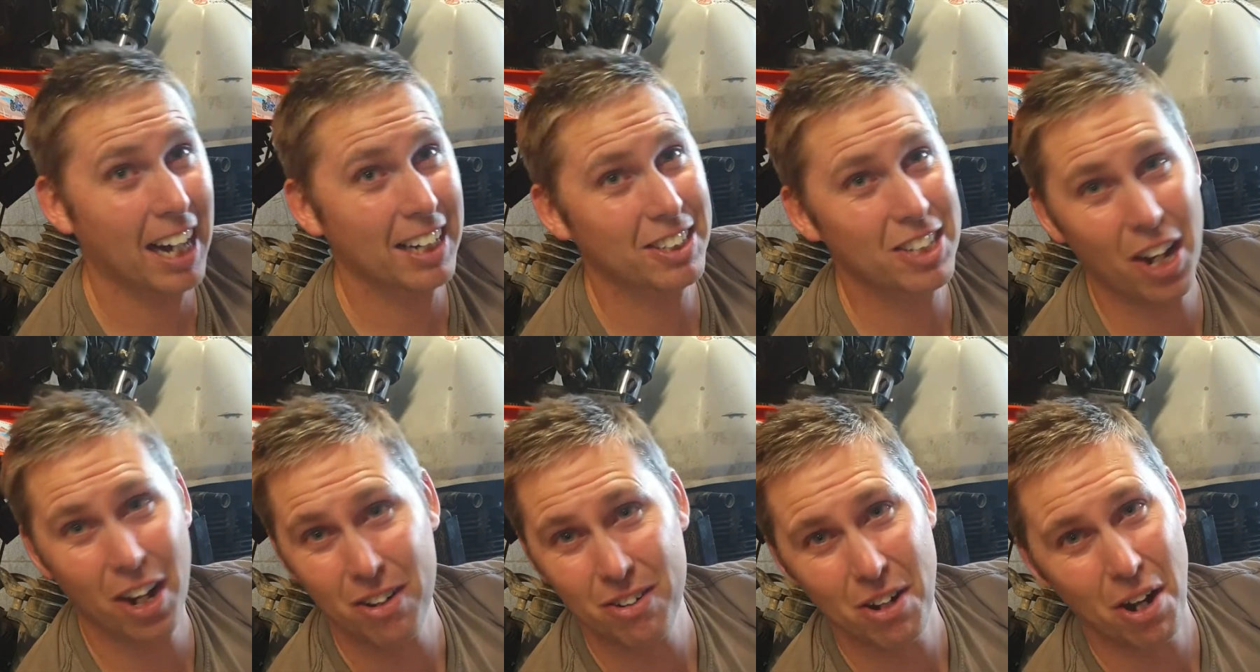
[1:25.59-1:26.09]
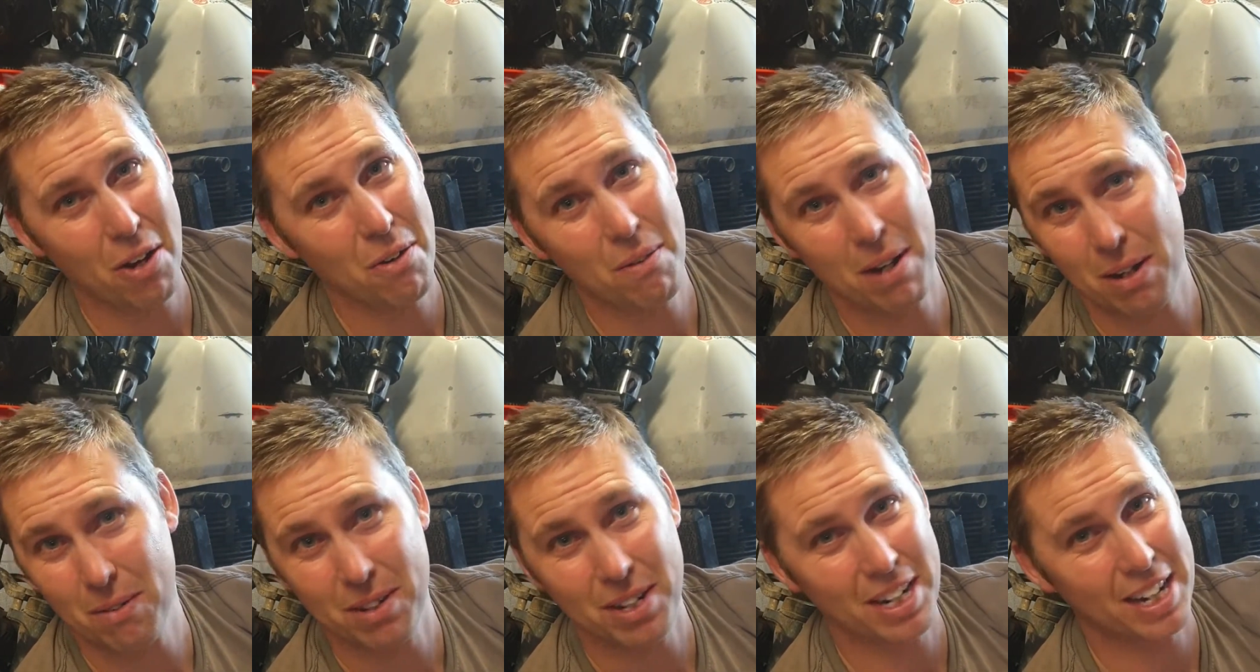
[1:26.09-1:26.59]
I don't know
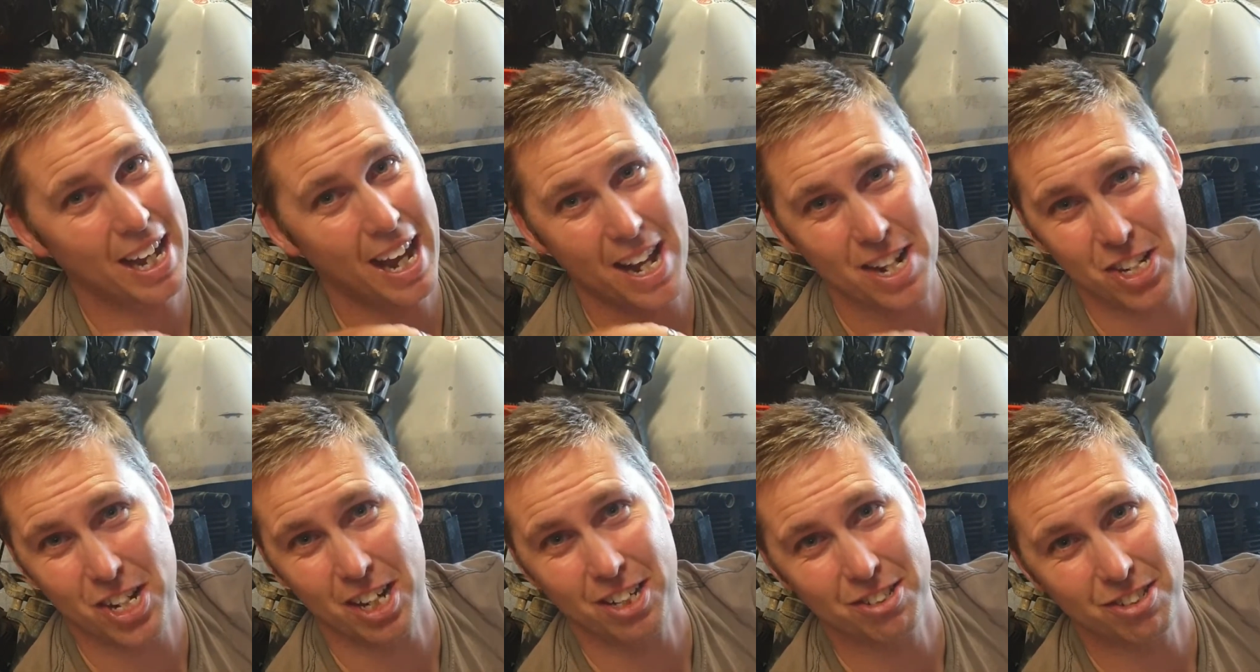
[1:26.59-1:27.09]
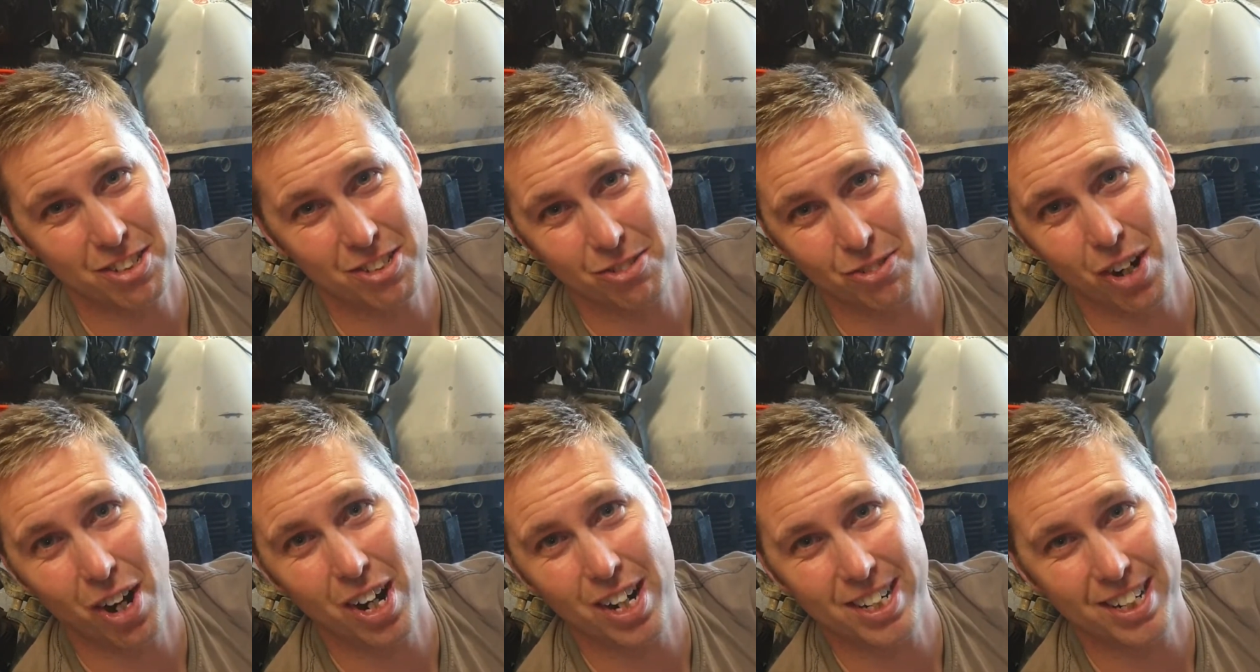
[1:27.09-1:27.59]
when I'm going to get a chance
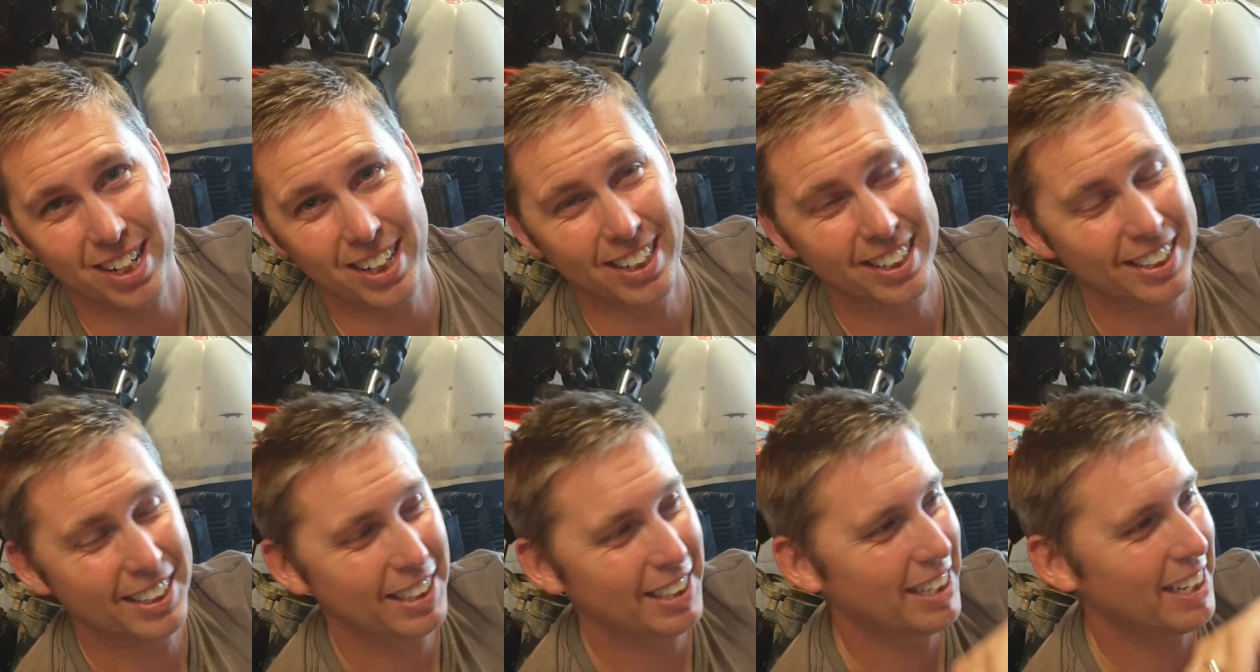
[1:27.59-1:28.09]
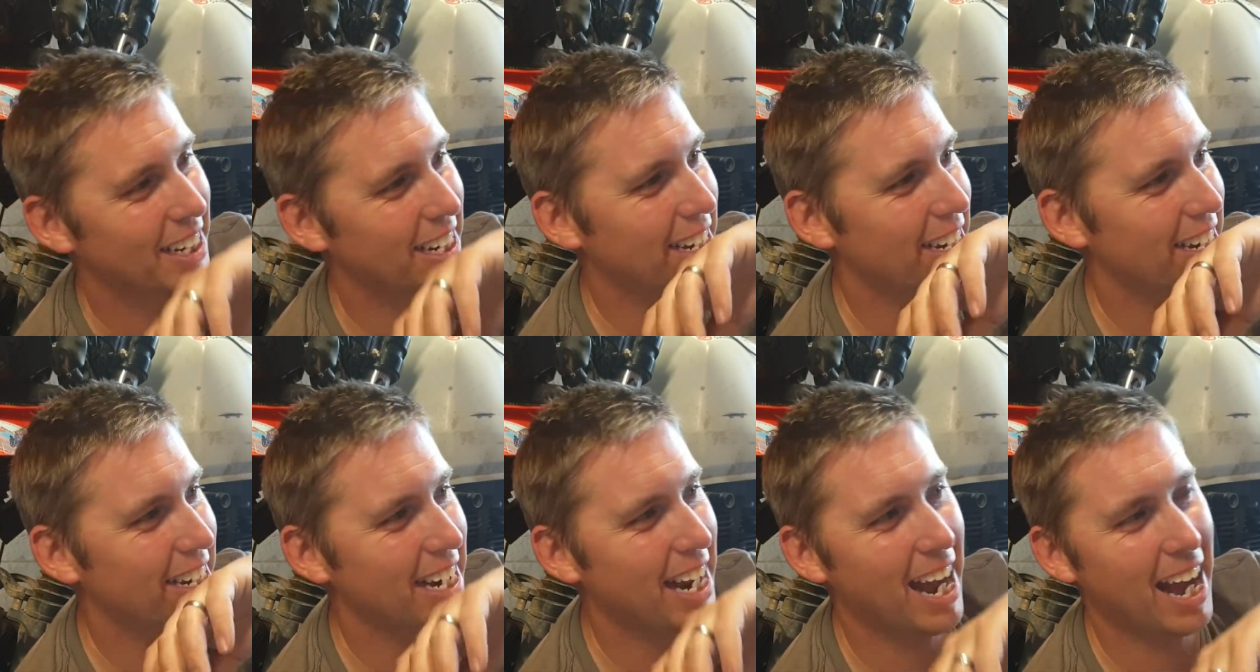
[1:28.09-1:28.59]
to ride her
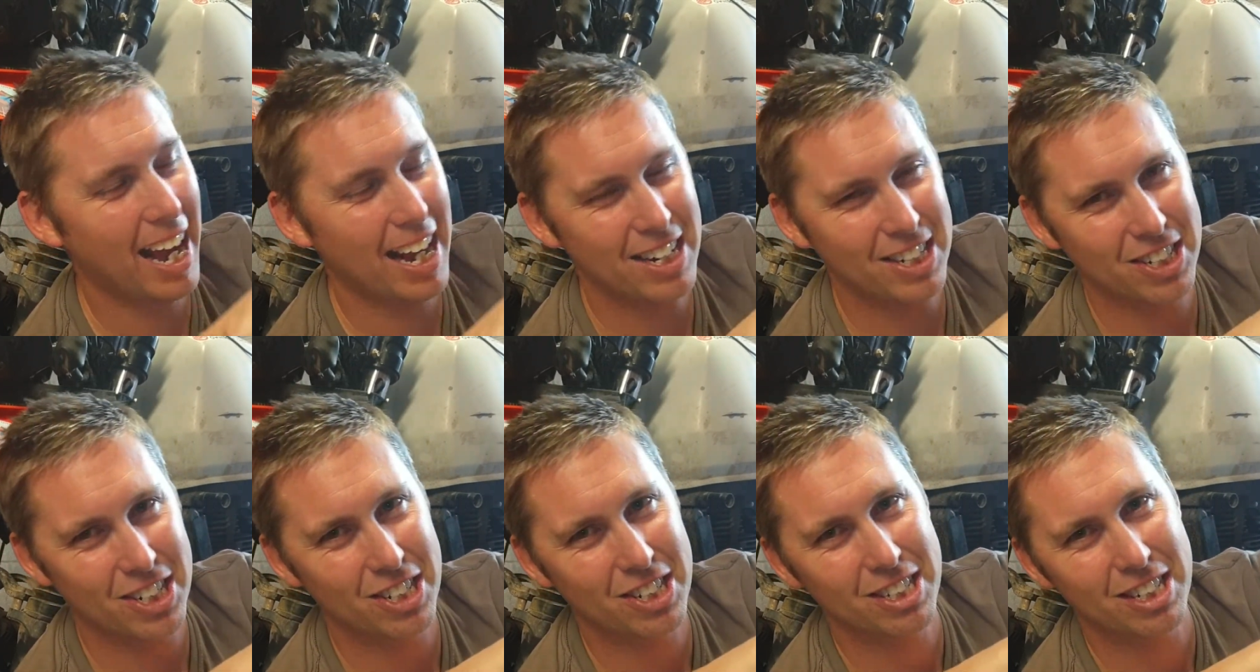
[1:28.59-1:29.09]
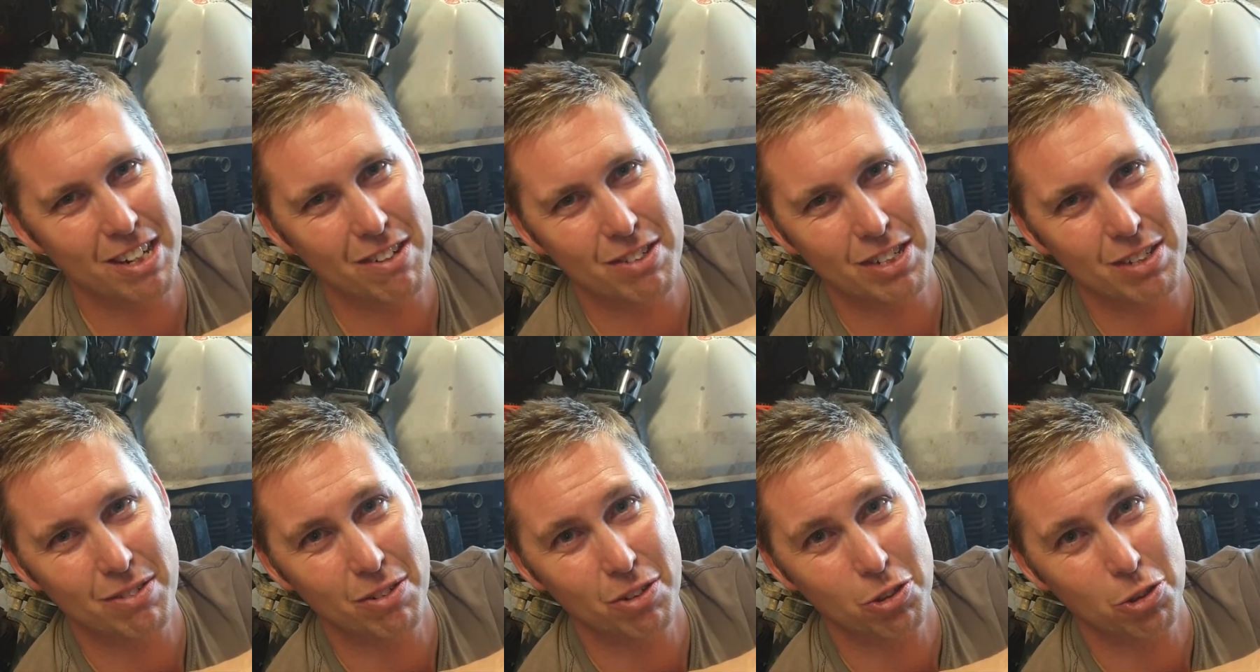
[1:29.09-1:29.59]
and actually see
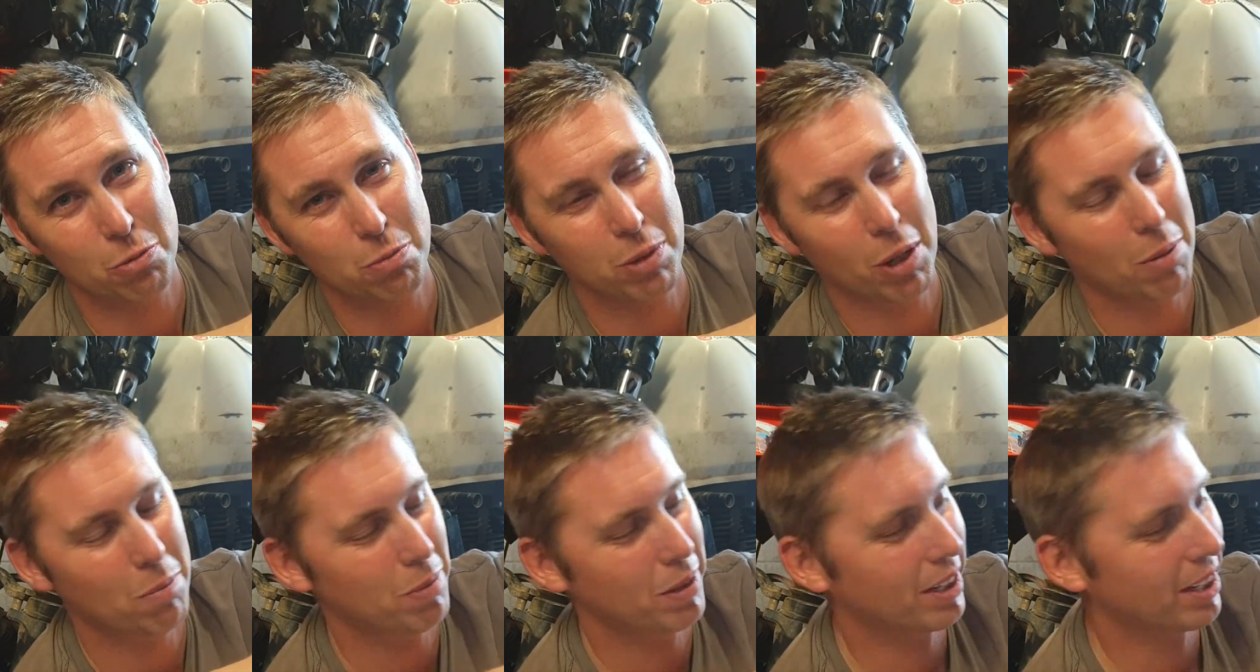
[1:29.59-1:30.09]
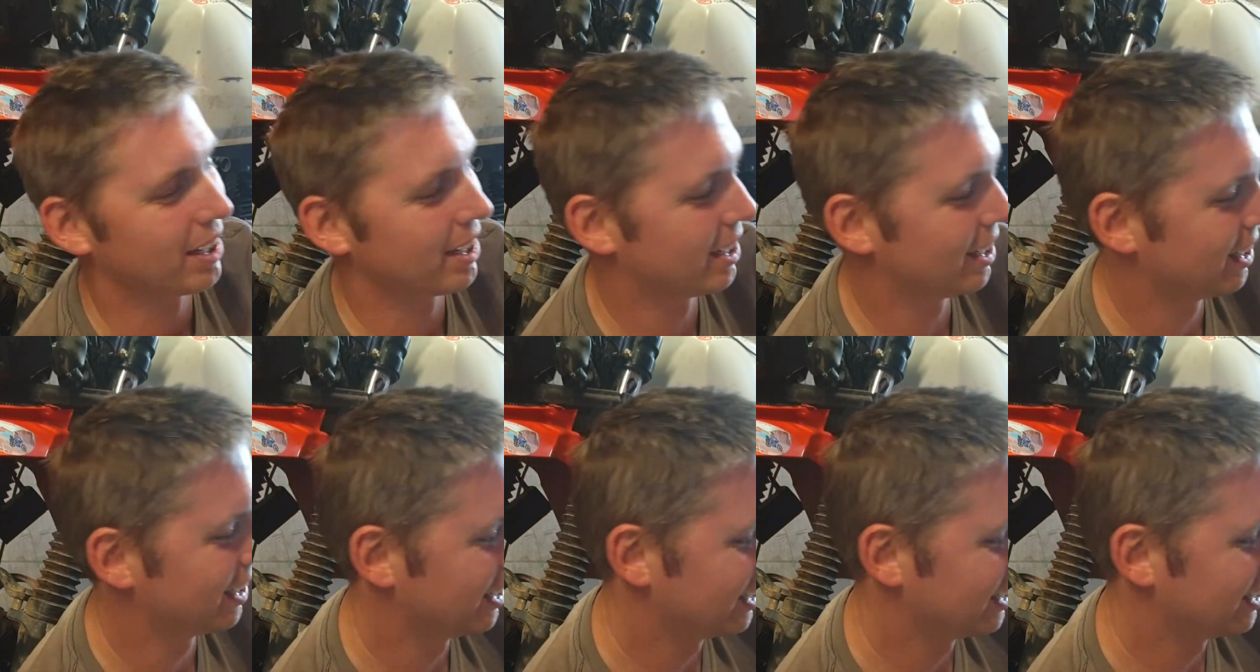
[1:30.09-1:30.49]
if she runs properly.